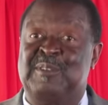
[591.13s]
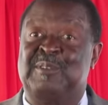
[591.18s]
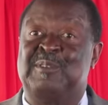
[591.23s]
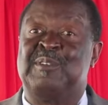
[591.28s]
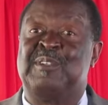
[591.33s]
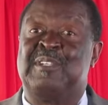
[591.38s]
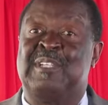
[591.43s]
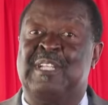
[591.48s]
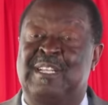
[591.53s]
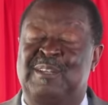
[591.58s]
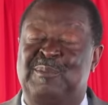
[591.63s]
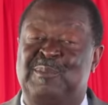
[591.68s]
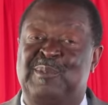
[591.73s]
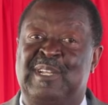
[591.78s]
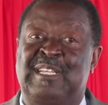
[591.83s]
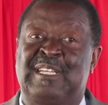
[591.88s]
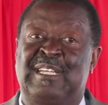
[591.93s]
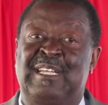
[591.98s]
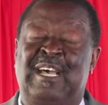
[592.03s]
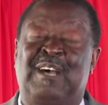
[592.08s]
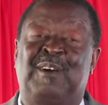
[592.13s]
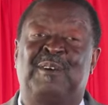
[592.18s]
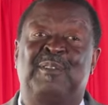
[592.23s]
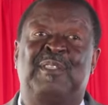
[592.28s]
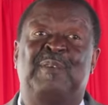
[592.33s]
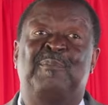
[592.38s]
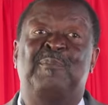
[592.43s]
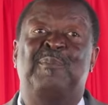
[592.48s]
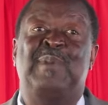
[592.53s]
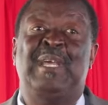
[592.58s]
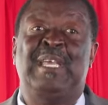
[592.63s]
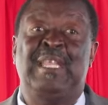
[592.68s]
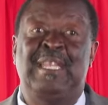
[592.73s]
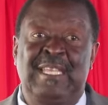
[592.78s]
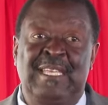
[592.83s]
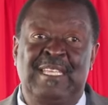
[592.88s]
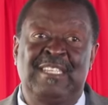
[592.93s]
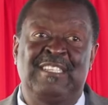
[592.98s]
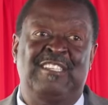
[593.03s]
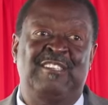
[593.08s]
to celebrate now the
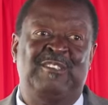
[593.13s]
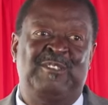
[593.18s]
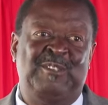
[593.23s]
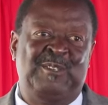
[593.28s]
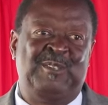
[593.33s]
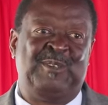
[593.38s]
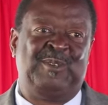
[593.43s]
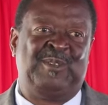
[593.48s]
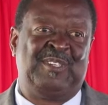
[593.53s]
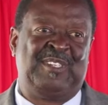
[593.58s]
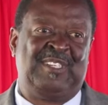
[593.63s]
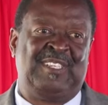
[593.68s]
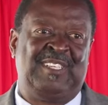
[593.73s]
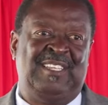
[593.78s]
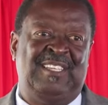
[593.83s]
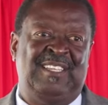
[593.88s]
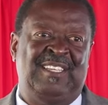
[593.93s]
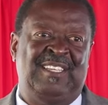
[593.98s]
many institutions